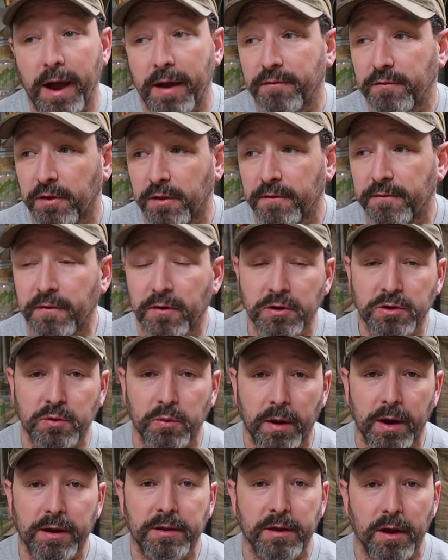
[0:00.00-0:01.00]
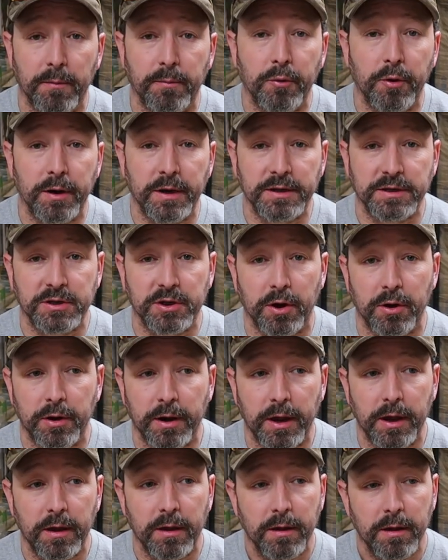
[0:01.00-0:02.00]
After the first week, they're pretty
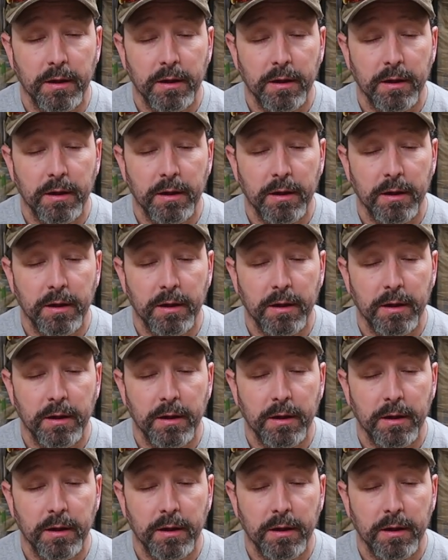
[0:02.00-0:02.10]
sturdy,